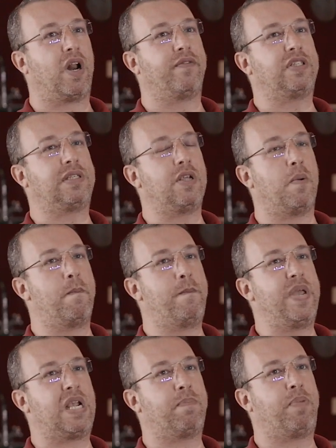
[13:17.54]
obviously a
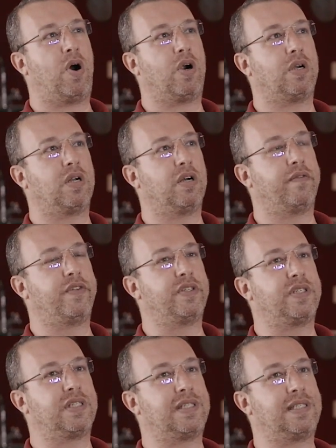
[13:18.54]
big part of the
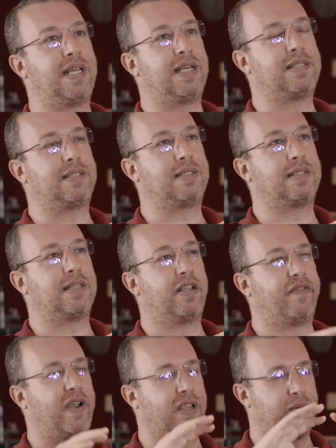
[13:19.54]
success,
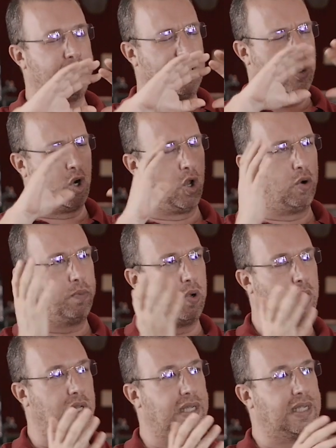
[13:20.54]
if I can be
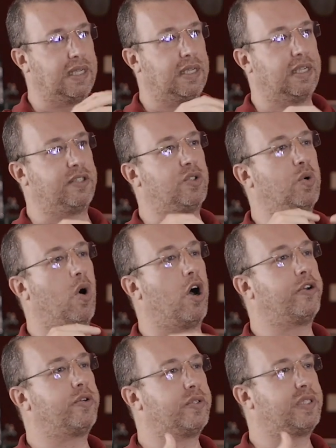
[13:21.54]
global, is to
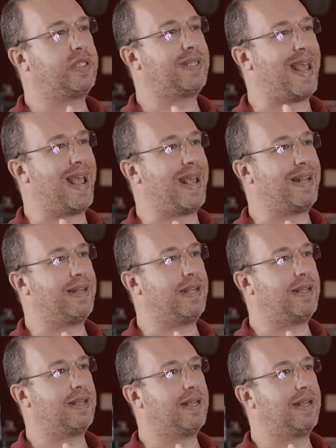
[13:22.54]

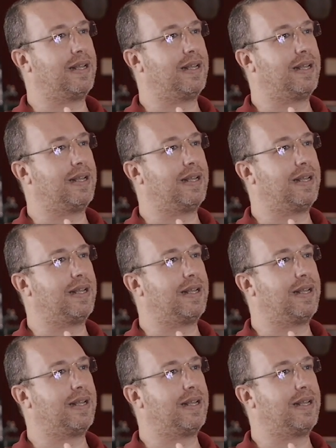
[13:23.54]
understand